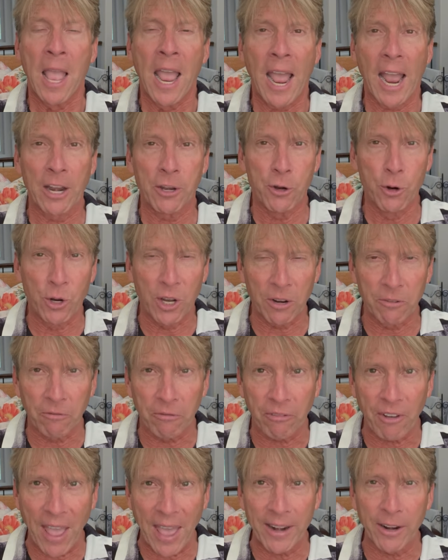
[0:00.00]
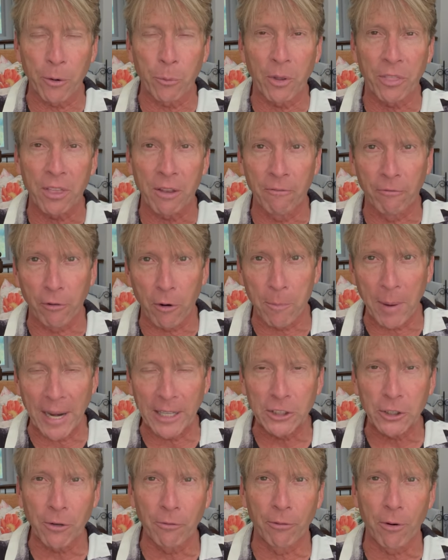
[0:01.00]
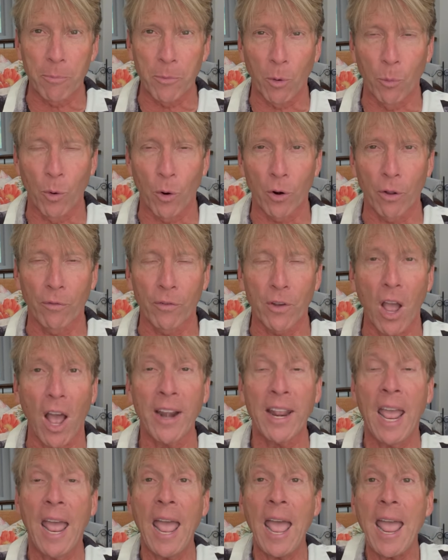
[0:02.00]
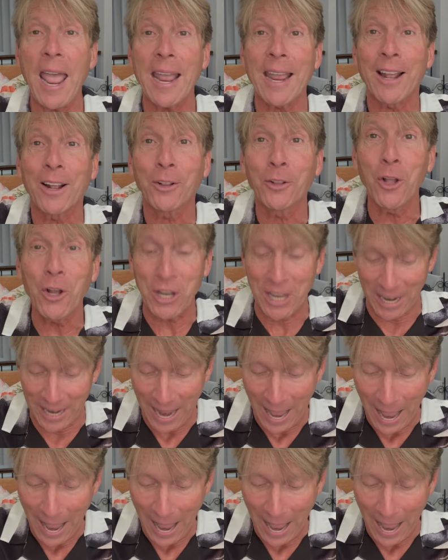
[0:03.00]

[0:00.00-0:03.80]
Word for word: And you can fan it with information from the Word of God. Hey, look it,